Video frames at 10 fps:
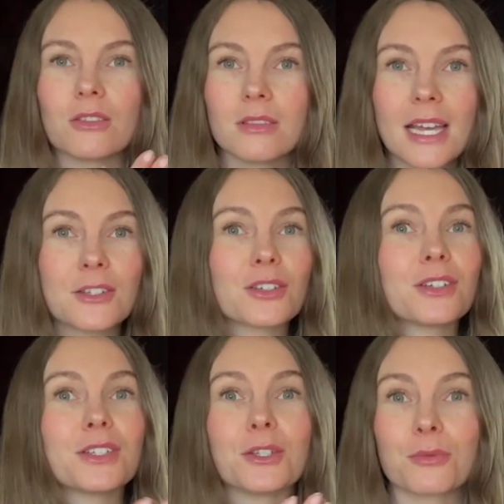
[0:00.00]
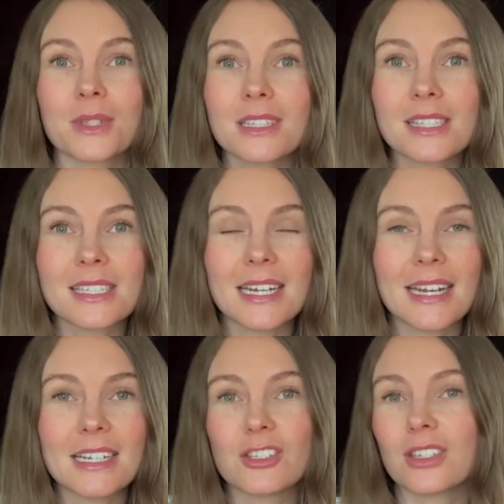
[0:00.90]
your lender, your real estate
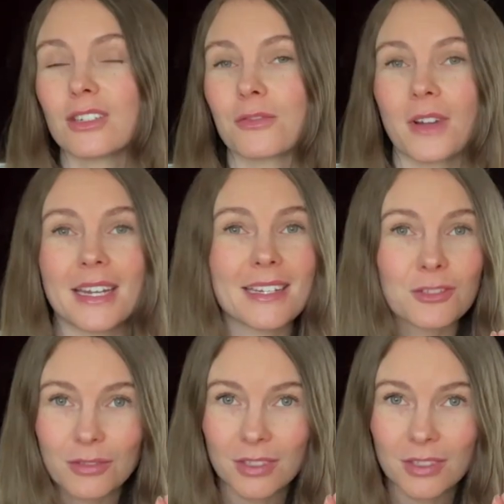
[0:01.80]
agent, your financial